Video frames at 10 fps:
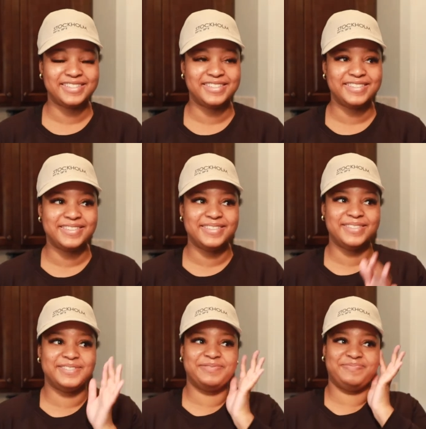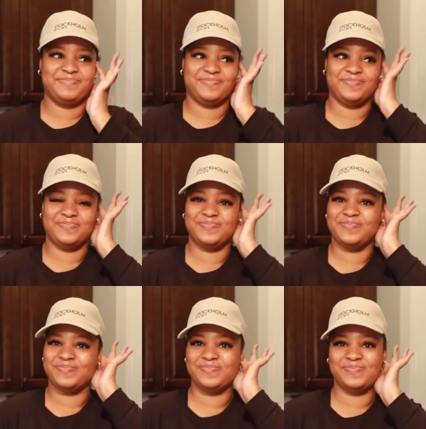
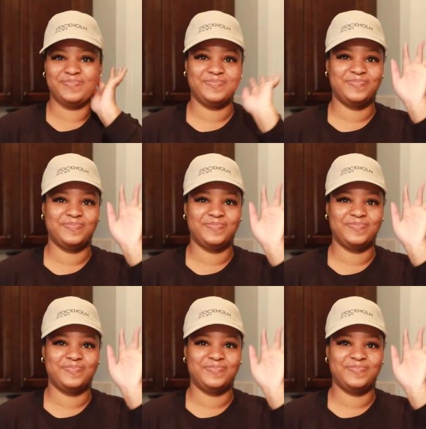Nothing is said.